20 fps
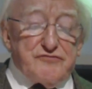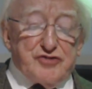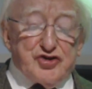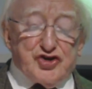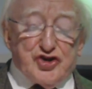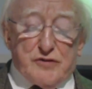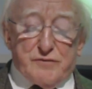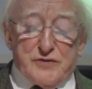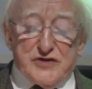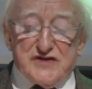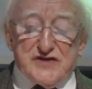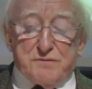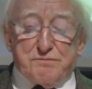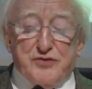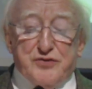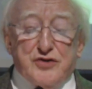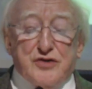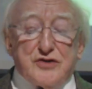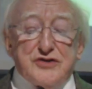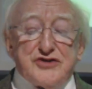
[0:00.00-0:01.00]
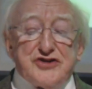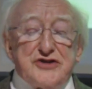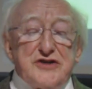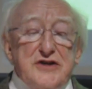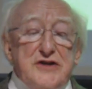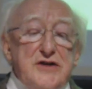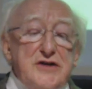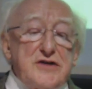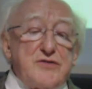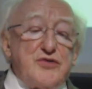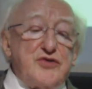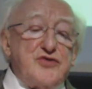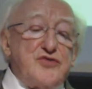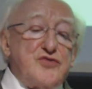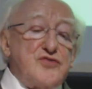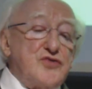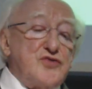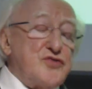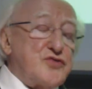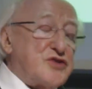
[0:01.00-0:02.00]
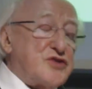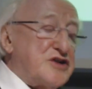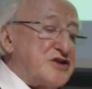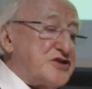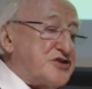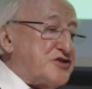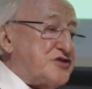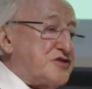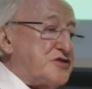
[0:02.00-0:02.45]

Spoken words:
German support, when you look at